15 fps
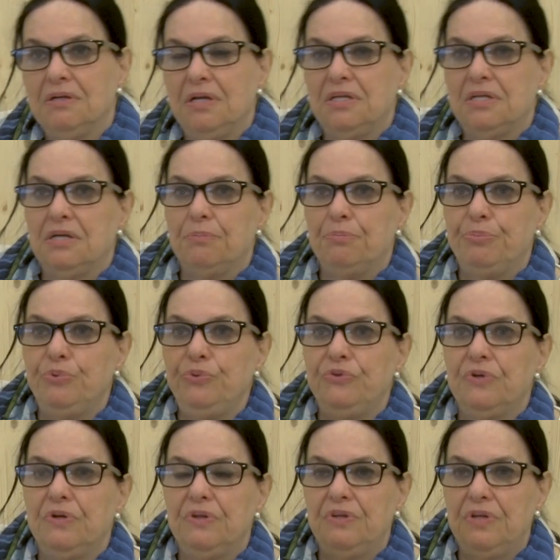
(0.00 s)
and
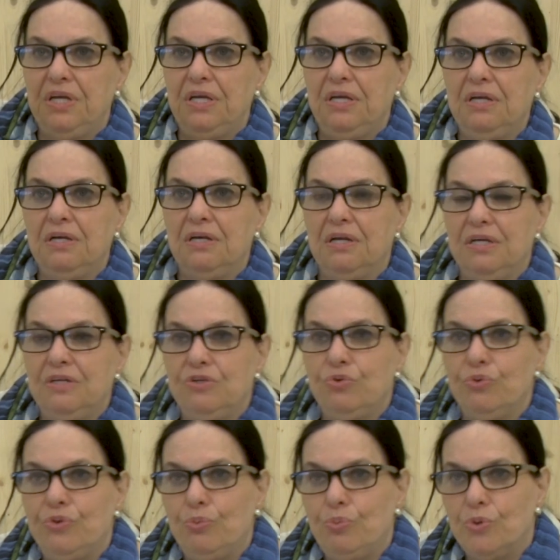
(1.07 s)
put the ink
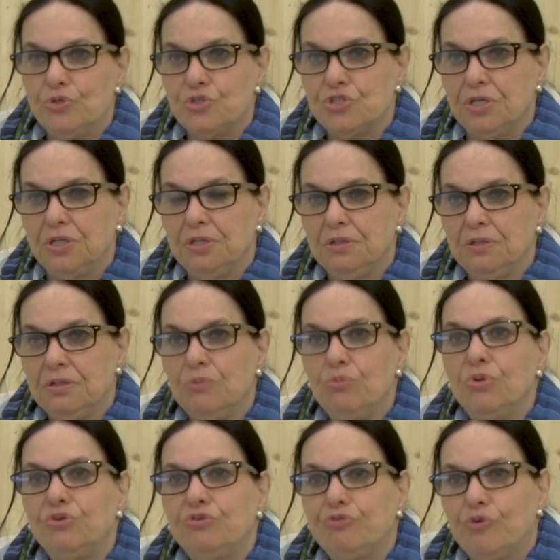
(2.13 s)
into the washing.
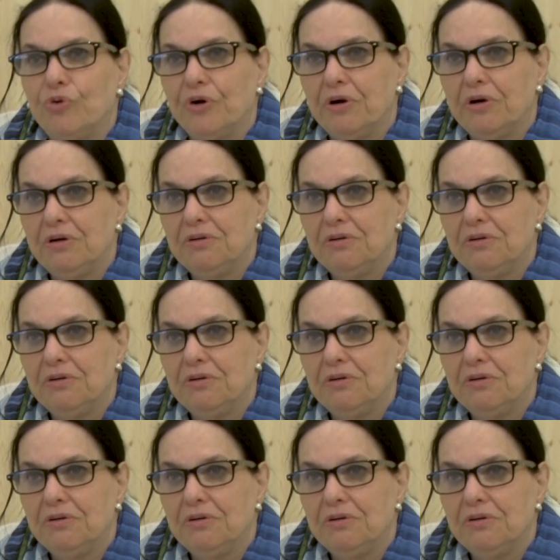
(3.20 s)
What for?